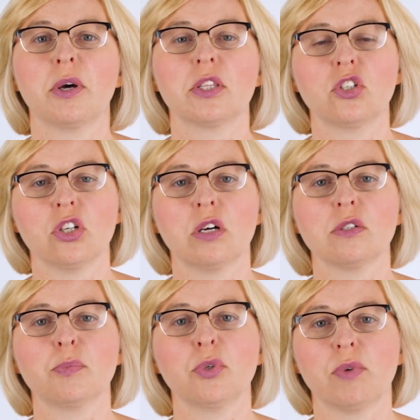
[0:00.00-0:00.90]
by the
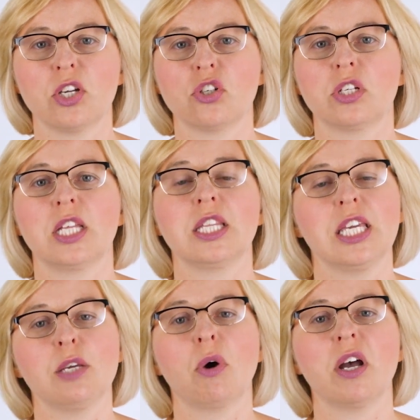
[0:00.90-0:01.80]
child's progression in
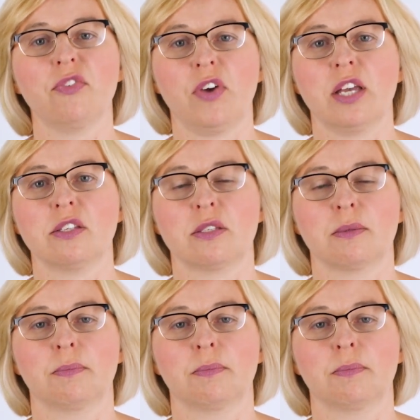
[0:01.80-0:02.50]
the EYFS.